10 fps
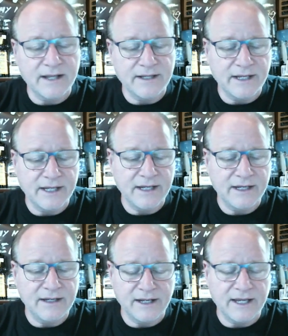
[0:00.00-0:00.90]
and
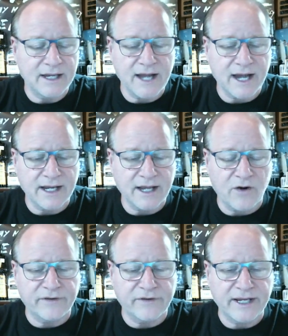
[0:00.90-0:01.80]
the kid got
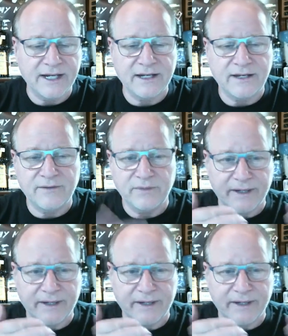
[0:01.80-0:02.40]
overheated